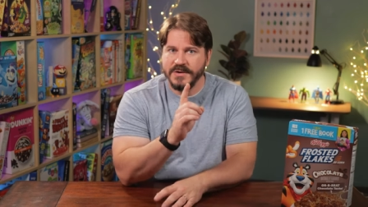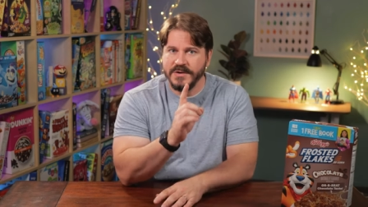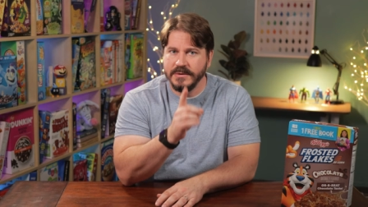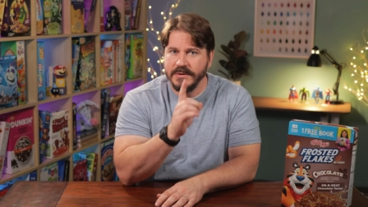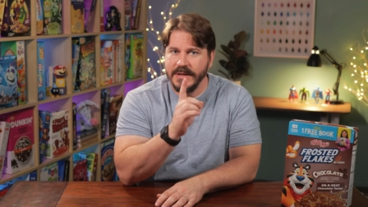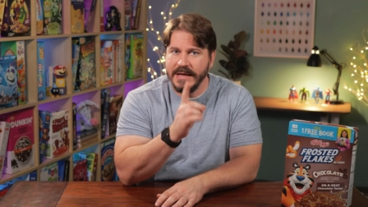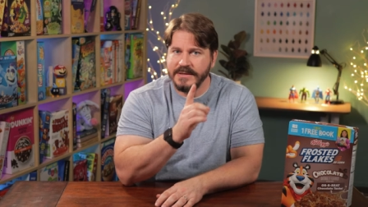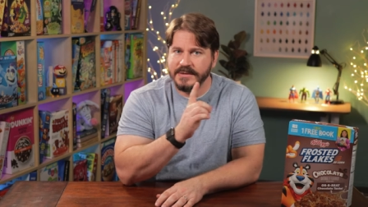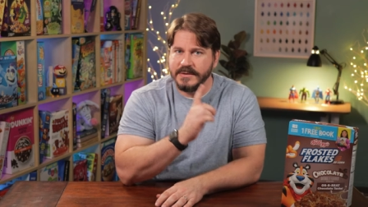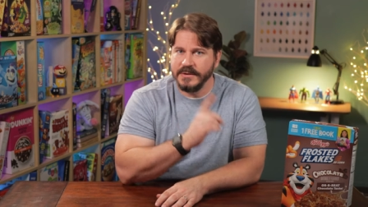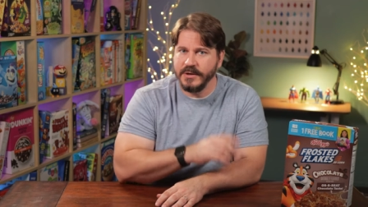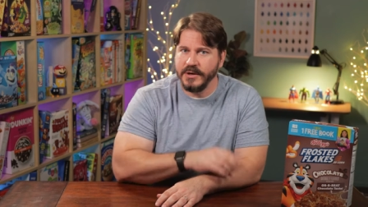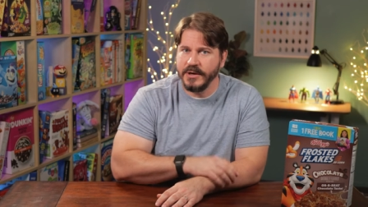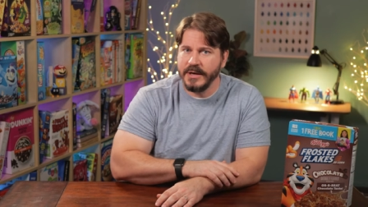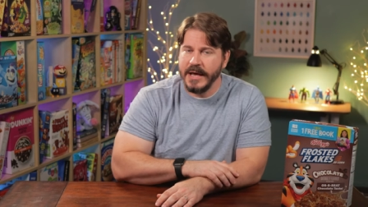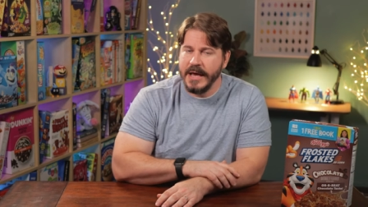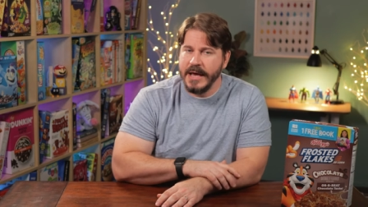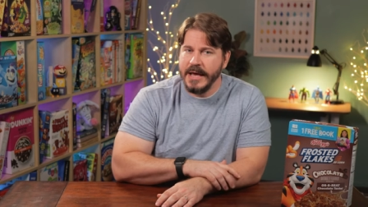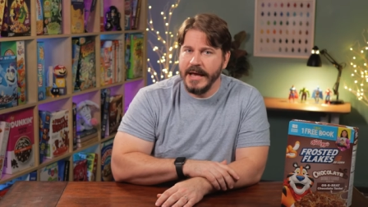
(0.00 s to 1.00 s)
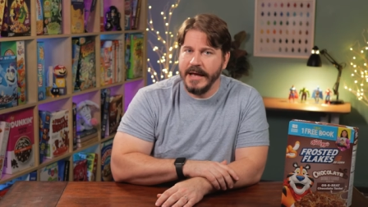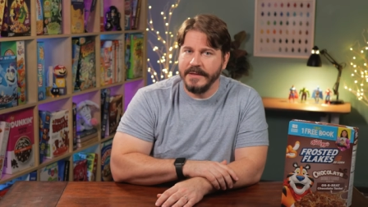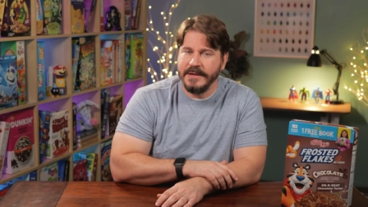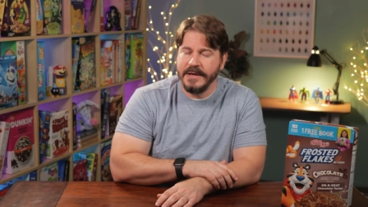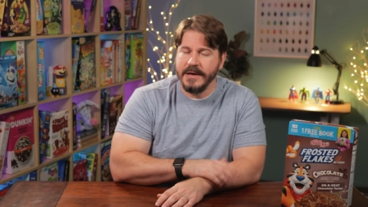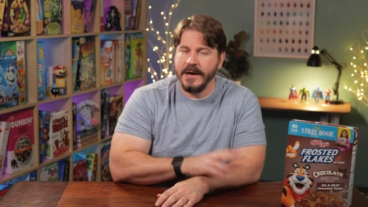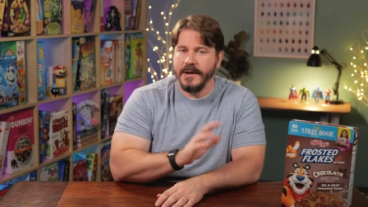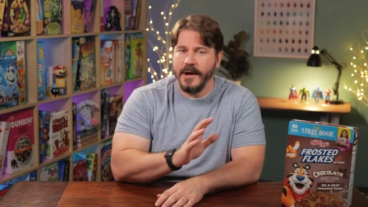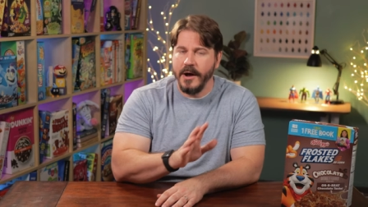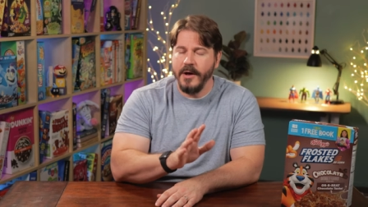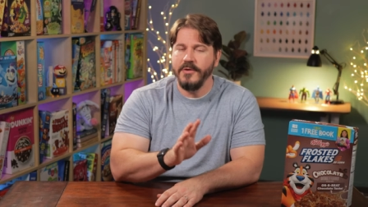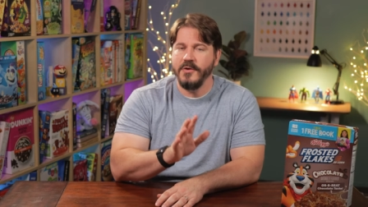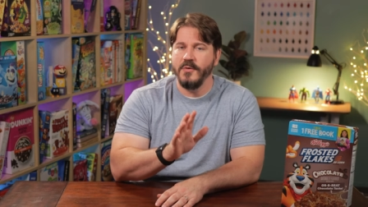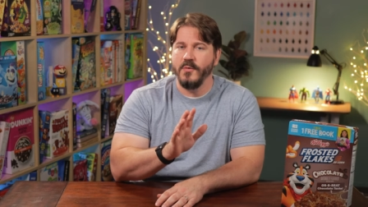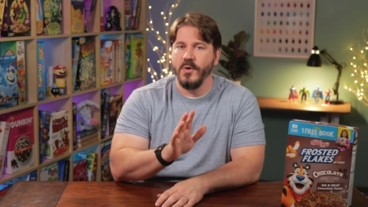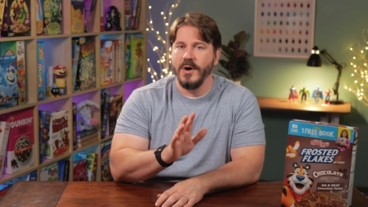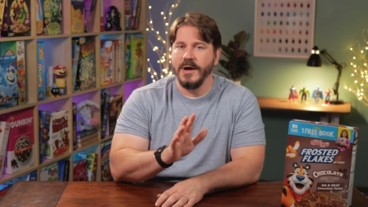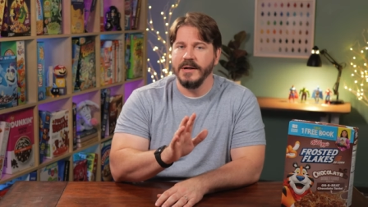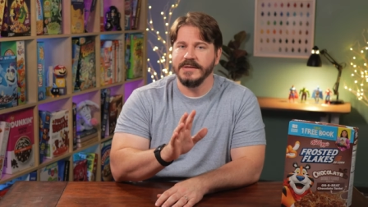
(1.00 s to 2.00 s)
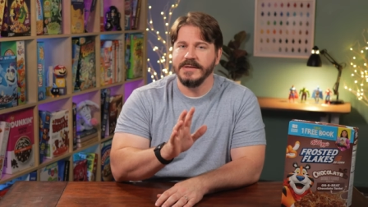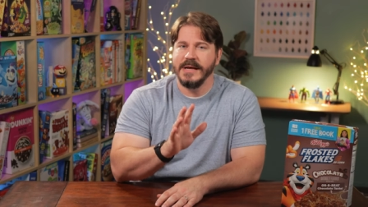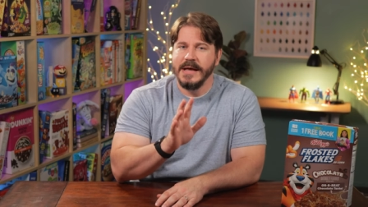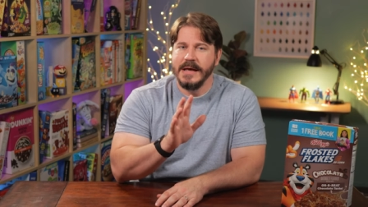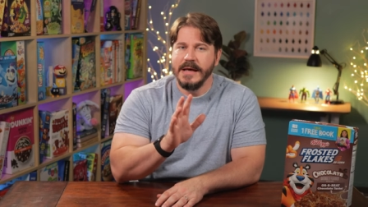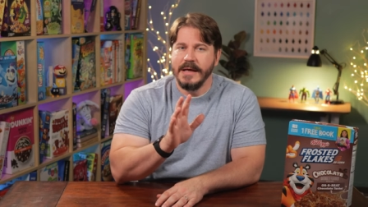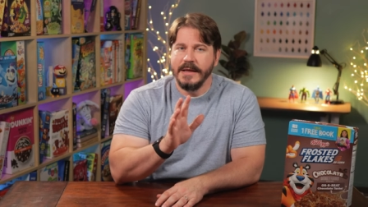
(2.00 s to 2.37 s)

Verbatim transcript: So let's look at the other ones